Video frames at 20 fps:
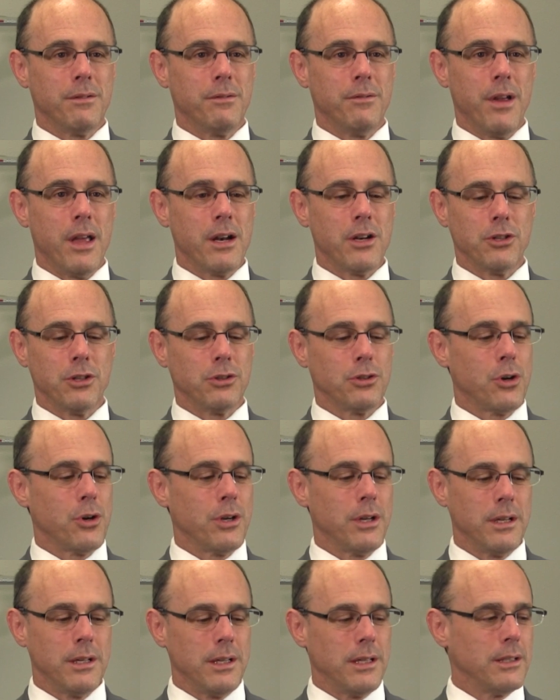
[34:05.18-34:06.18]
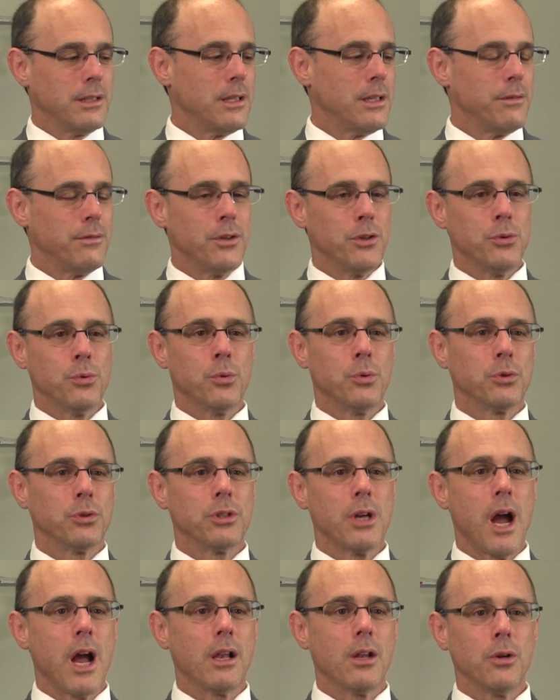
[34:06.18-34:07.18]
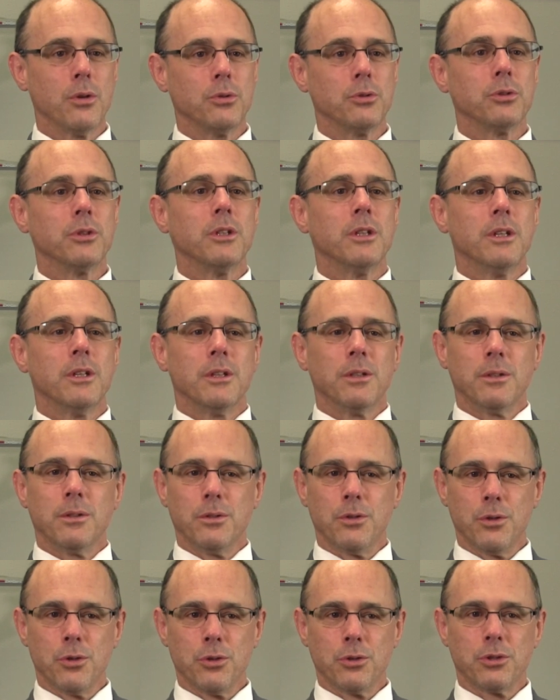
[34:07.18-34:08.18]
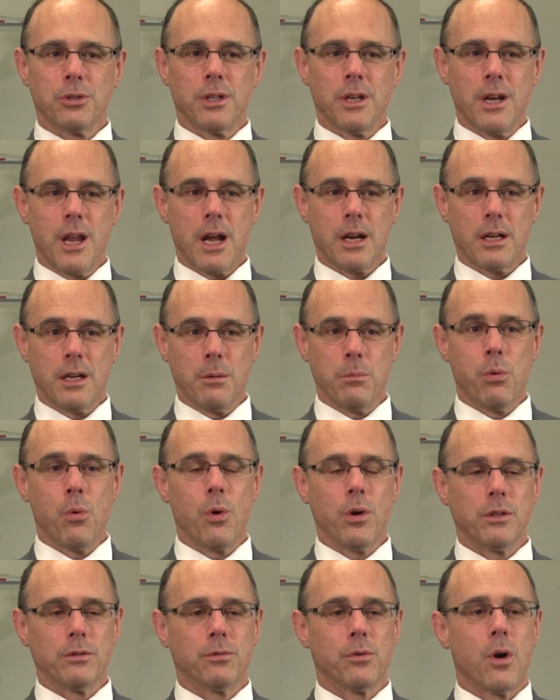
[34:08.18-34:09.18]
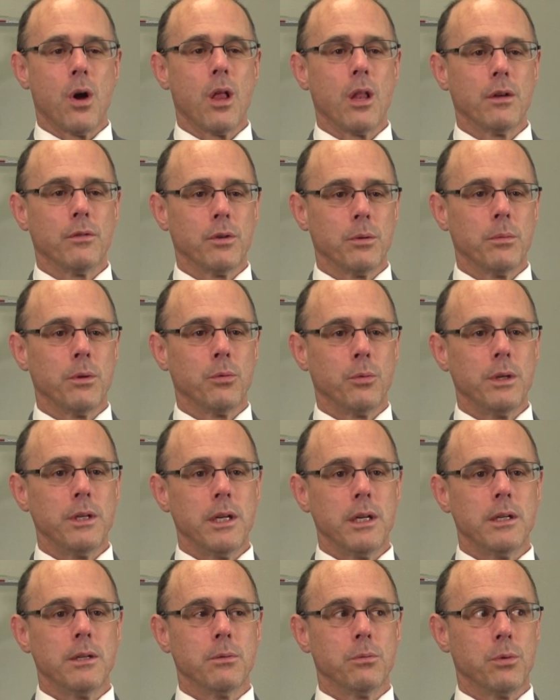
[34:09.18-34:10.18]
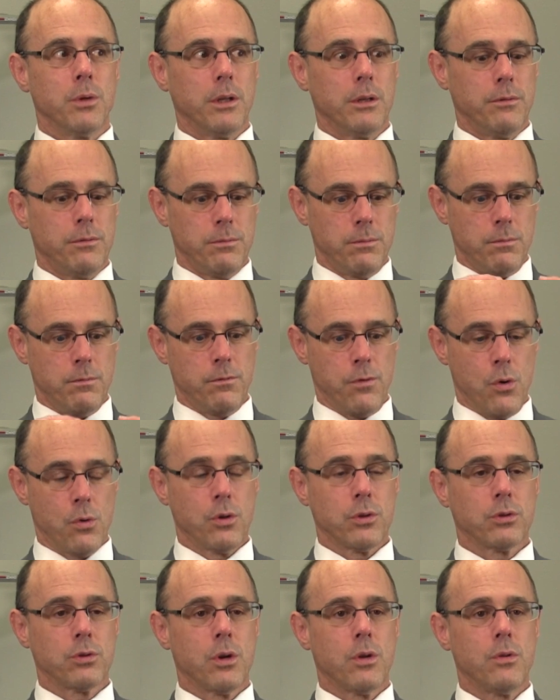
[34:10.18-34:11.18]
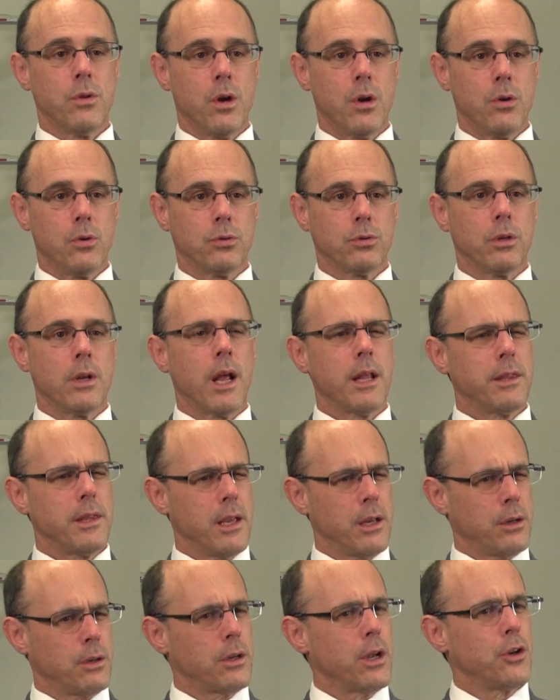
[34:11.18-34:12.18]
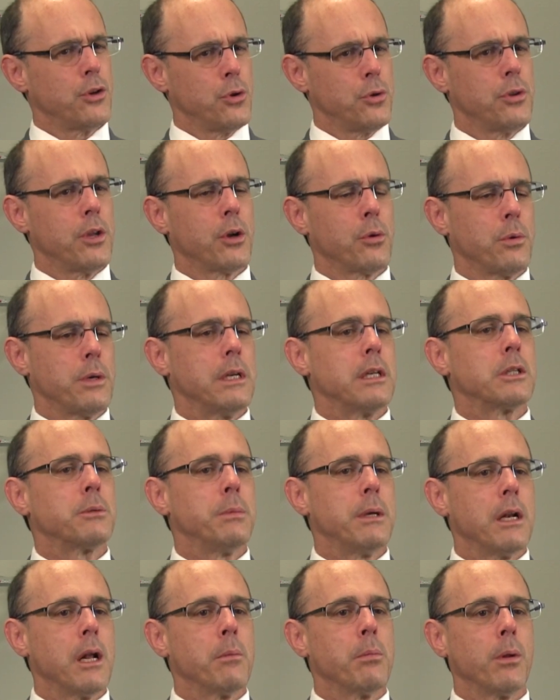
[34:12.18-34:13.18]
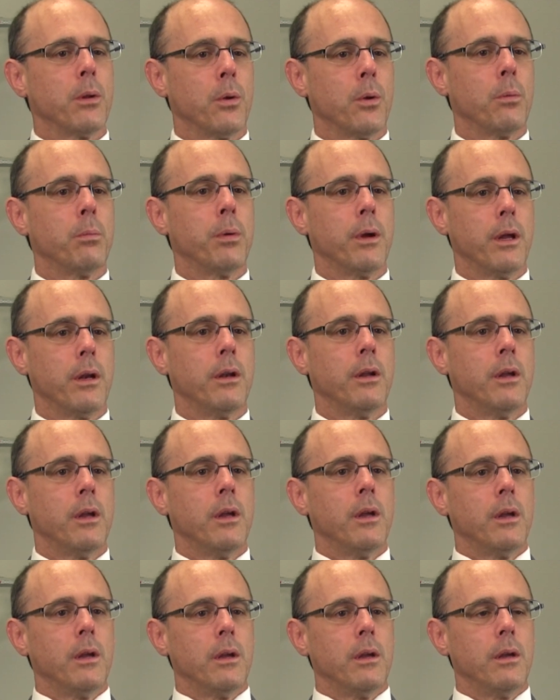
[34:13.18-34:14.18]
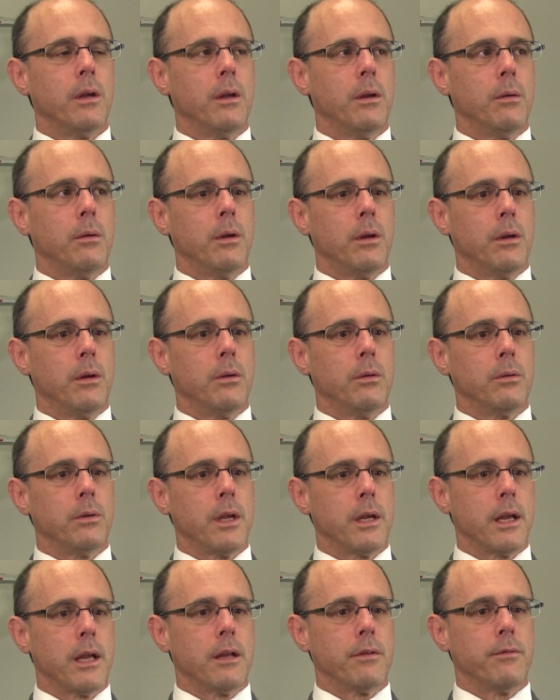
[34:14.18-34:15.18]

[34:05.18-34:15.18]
advantages aren't in these individual silos there's connecting points for all of them, and we need to really focus on those. And I think I do think we need to speed up a little bit in, in taking